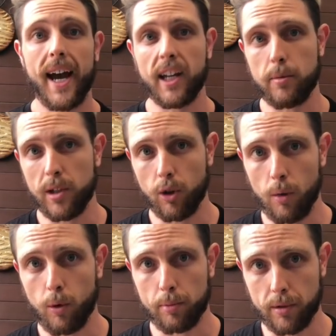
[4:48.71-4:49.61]
and can be a
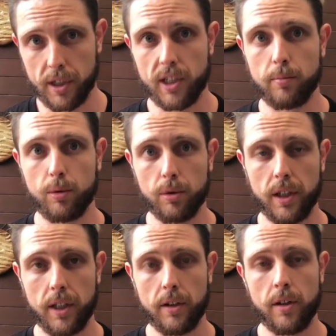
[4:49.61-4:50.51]
lot more predictable
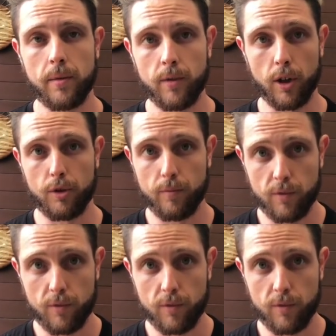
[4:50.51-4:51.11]
in, you know,